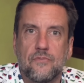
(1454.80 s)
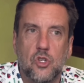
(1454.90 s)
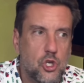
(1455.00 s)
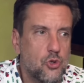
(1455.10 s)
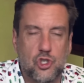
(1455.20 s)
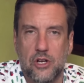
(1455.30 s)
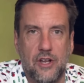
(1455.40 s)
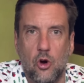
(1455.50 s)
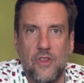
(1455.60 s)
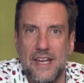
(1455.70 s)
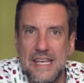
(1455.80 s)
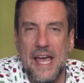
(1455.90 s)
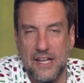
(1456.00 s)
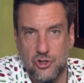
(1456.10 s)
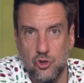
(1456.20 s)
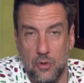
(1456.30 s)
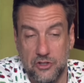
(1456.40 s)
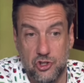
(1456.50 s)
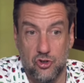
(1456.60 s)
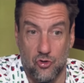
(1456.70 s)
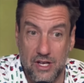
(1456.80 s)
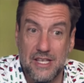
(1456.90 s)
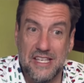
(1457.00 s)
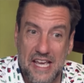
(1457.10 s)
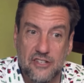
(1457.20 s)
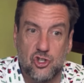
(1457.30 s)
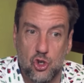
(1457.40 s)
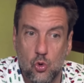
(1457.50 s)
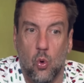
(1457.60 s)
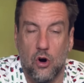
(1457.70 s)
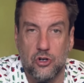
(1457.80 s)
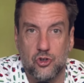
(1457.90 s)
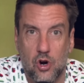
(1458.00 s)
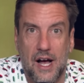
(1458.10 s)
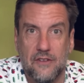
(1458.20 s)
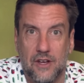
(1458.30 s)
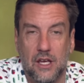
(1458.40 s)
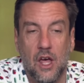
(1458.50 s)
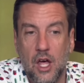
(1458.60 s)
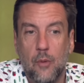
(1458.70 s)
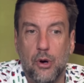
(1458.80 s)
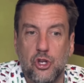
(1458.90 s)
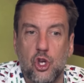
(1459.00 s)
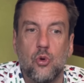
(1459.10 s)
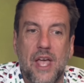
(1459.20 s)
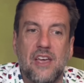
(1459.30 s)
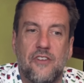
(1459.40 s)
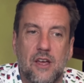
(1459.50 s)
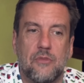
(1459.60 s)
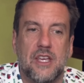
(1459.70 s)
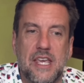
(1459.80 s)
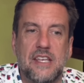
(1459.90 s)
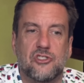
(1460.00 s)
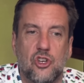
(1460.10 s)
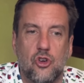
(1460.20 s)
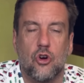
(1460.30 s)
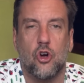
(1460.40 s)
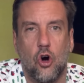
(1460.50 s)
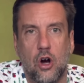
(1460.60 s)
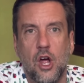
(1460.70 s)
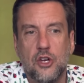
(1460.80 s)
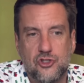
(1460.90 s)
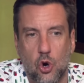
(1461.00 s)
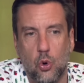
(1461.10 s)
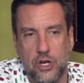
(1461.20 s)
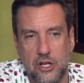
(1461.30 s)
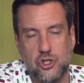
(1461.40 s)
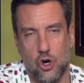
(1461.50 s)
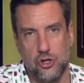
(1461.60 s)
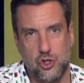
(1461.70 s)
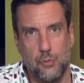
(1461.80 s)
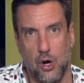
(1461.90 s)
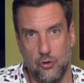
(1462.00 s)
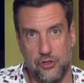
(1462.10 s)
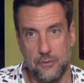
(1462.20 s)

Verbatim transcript: You should have known that he had too much to drink. Yes, you weren't driving, but you gave him the keys to your car, so we're going to charge you both.